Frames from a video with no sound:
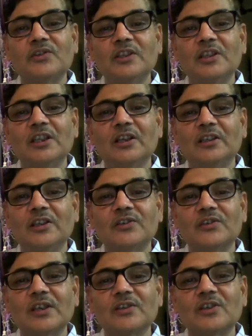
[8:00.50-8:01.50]
in the other
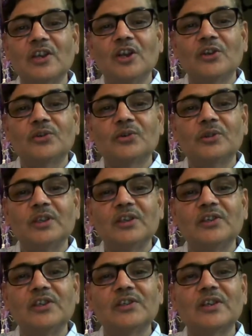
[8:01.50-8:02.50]
sex. So this
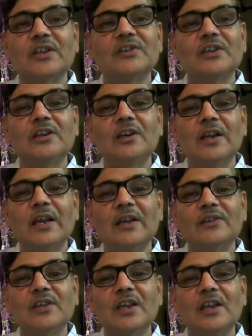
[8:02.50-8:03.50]
is considered
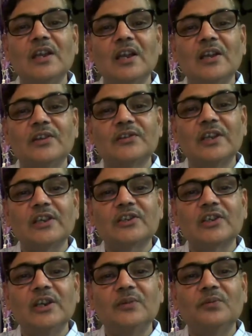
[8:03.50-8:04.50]
as a sex
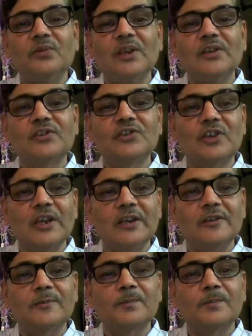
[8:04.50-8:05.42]
influence trait.